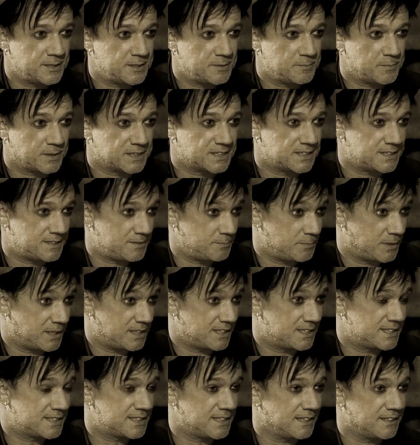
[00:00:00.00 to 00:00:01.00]
But
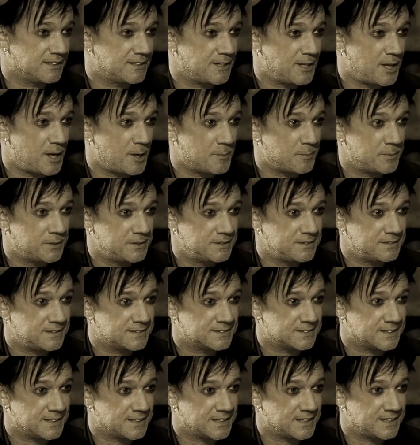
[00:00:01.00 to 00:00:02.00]
it's still a club.
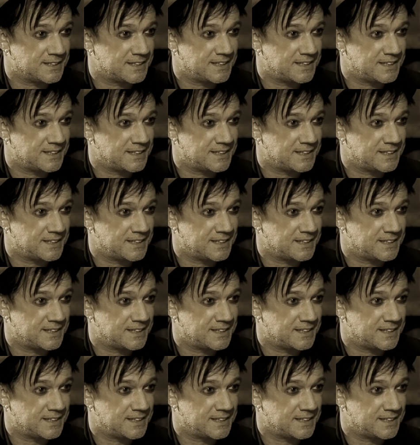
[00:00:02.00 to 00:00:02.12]
It's like,